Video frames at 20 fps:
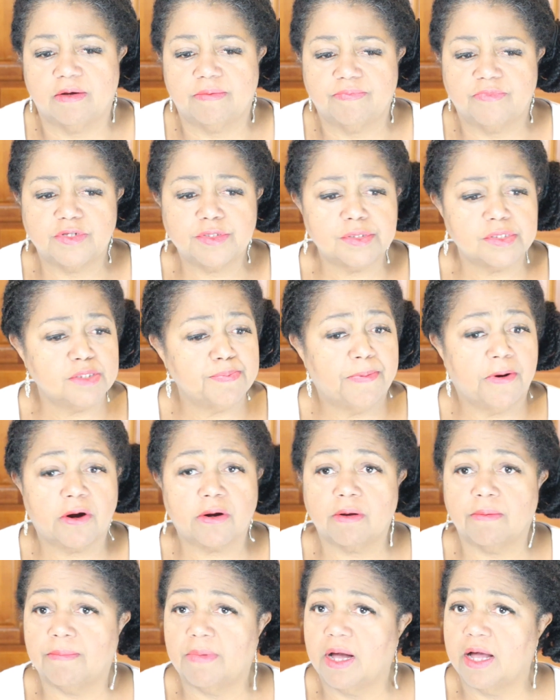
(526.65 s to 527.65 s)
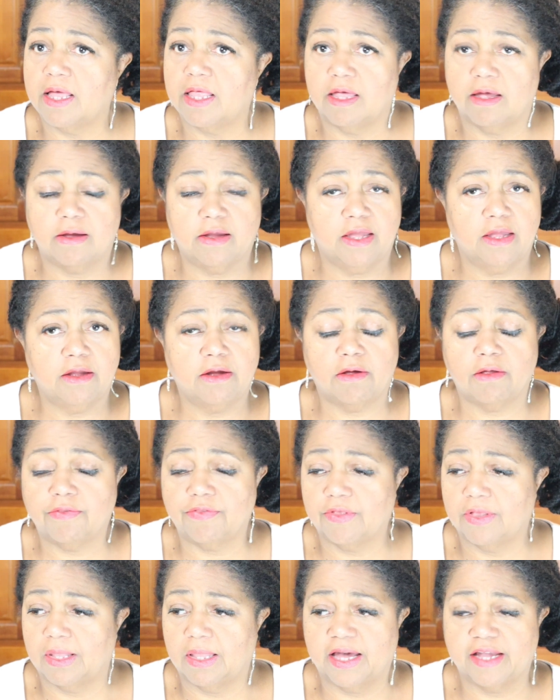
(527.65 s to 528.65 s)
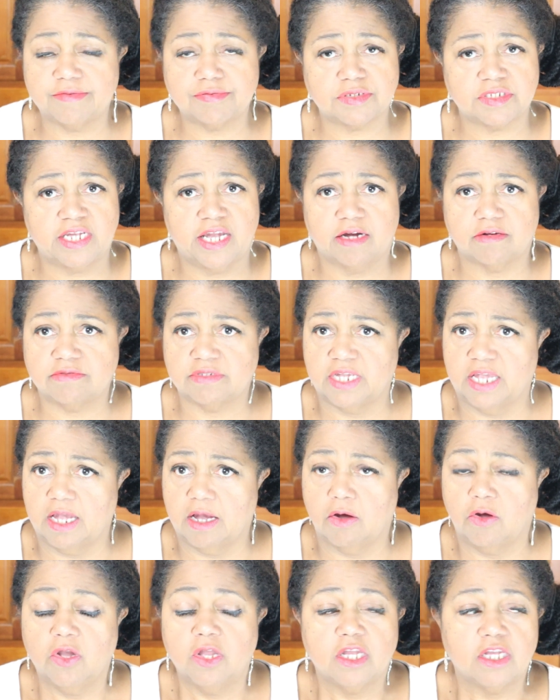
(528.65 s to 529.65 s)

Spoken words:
This is part of my health lifestyle now.